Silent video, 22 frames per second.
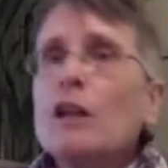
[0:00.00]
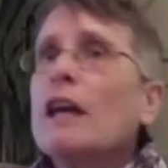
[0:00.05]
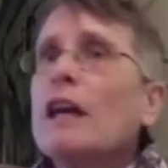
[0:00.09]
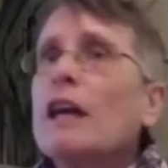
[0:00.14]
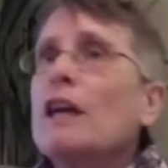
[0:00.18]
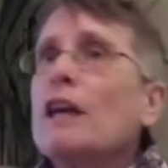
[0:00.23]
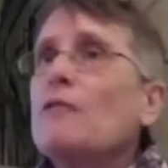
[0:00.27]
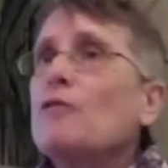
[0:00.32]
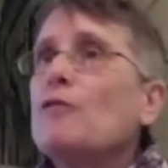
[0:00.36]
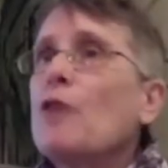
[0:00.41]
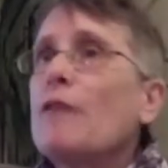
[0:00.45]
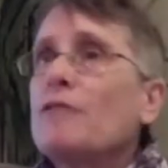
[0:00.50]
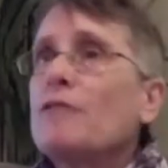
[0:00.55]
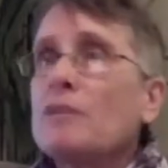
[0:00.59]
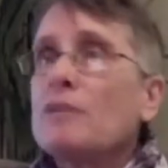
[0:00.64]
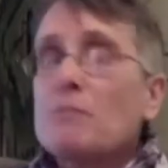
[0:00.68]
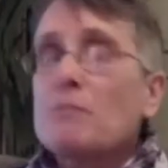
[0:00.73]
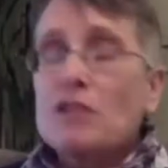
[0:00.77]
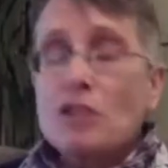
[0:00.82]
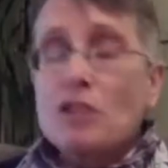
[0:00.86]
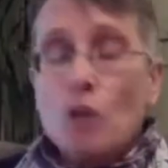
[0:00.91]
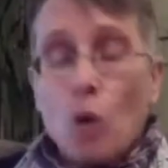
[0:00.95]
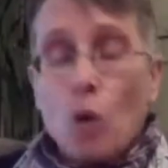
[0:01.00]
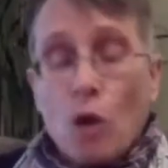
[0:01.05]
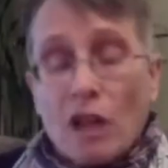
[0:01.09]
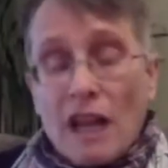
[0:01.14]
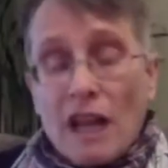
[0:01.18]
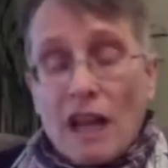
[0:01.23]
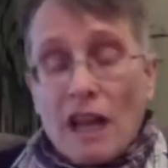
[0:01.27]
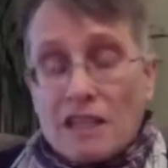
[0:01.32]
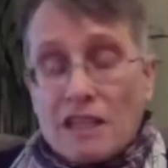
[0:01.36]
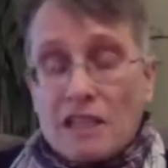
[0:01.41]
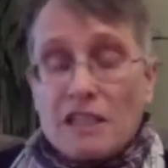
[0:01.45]
If you have some soul
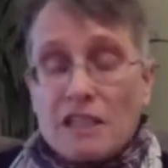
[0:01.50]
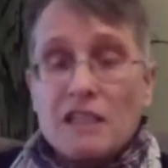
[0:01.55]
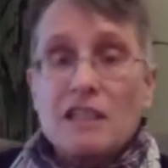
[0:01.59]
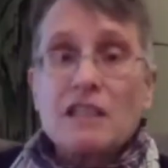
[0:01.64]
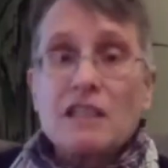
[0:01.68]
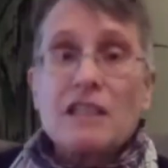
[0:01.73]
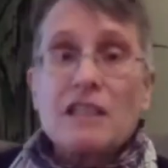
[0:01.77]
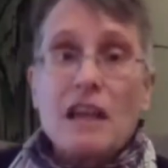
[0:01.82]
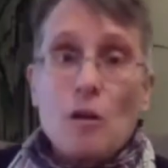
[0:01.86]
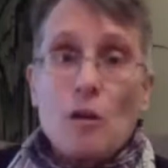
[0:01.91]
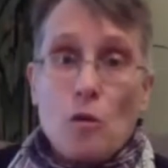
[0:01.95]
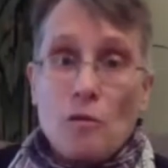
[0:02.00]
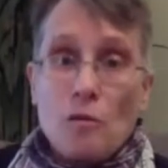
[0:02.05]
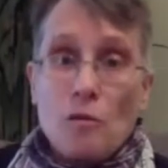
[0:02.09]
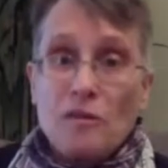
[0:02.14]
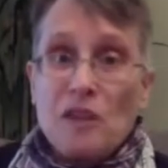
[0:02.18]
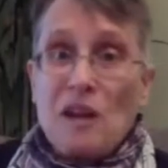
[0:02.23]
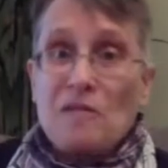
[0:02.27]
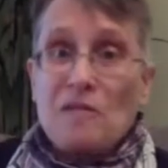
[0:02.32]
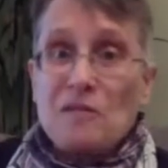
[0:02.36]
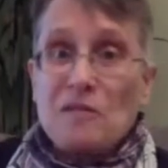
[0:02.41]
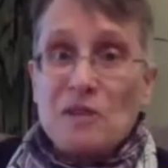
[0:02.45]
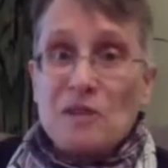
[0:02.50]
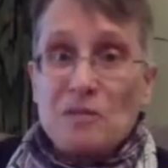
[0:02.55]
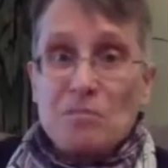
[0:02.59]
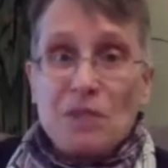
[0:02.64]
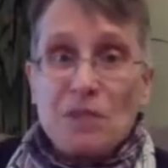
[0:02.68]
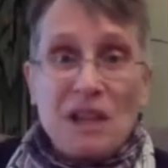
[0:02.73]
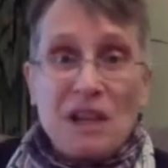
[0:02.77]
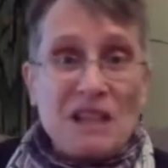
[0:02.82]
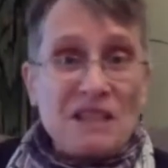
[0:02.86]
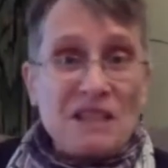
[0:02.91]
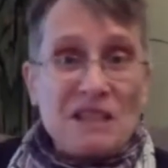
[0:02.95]
essences that you've left
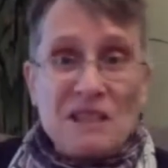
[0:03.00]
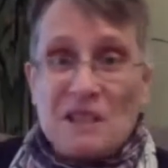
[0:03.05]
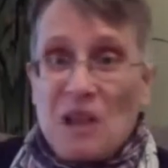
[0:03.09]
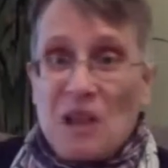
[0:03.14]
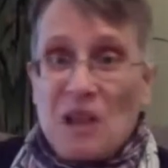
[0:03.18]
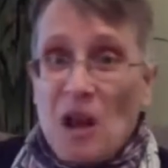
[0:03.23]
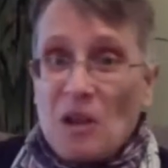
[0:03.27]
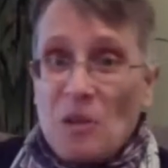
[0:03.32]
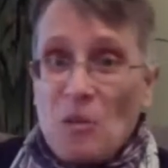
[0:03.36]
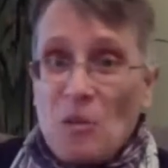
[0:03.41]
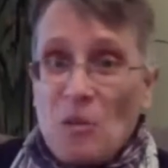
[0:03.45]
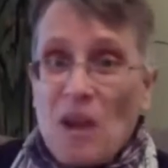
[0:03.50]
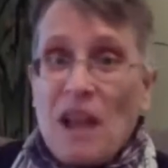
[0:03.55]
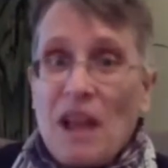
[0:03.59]
places along the way,